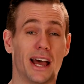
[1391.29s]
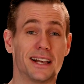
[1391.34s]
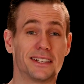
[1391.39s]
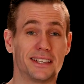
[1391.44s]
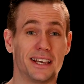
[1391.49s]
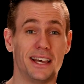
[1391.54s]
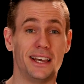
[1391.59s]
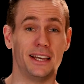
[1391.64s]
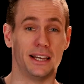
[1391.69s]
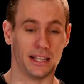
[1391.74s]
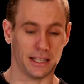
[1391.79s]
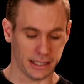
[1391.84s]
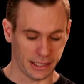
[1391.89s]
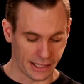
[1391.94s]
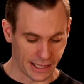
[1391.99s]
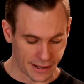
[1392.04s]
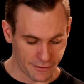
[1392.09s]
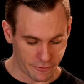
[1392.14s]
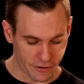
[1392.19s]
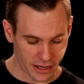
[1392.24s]
As a
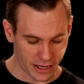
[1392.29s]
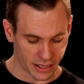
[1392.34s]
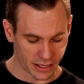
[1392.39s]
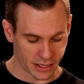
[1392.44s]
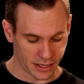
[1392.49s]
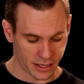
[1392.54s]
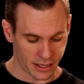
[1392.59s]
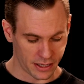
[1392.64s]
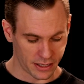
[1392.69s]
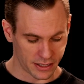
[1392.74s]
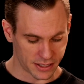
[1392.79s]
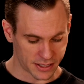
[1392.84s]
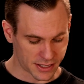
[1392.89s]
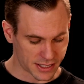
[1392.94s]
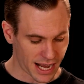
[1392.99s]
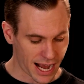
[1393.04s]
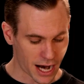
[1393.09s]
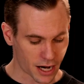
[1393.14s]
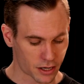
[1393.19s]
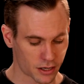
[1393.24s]
living
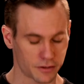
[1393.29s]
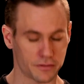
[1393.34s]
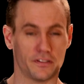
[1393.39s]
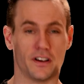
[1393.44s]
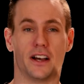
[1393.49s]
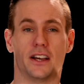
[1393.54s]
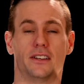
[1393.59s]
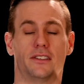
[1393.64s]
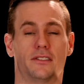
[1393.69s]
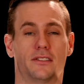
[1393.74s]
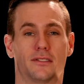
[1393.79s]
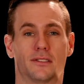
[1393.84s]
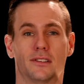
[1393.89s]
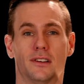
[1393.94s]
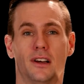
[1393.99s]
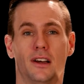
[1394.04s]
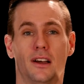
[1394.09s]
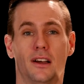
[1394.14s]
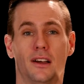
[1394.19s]
sacrifice.